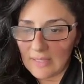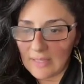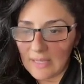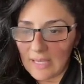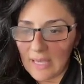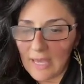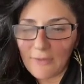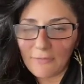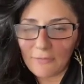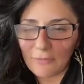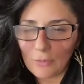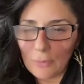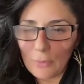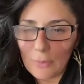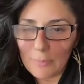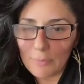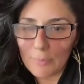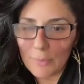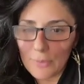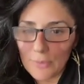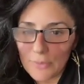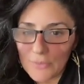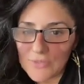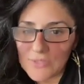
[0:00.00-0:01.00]
affluent
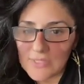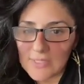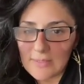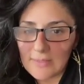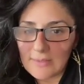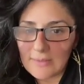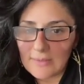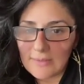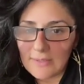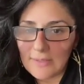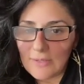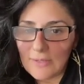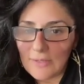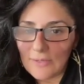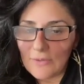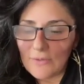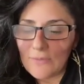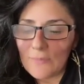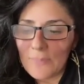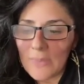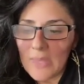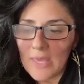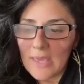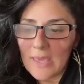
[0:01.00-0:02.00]
person,
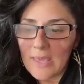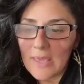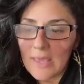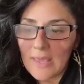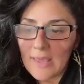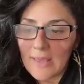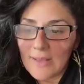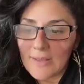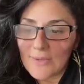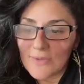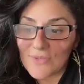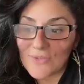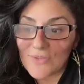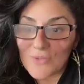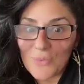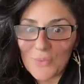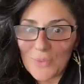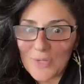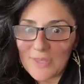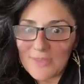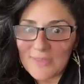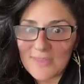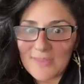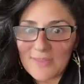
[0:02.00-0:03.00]
so
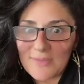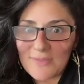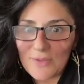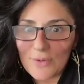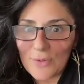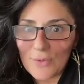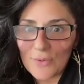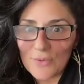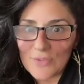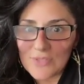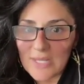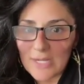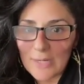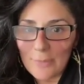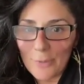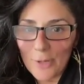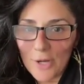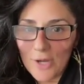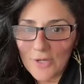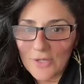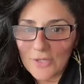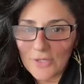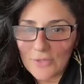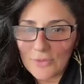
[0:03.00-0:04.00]
what do you think of the girls that I
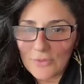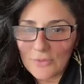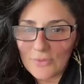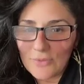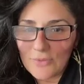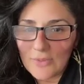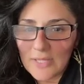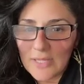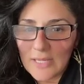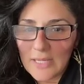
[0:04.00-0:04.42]
brought you?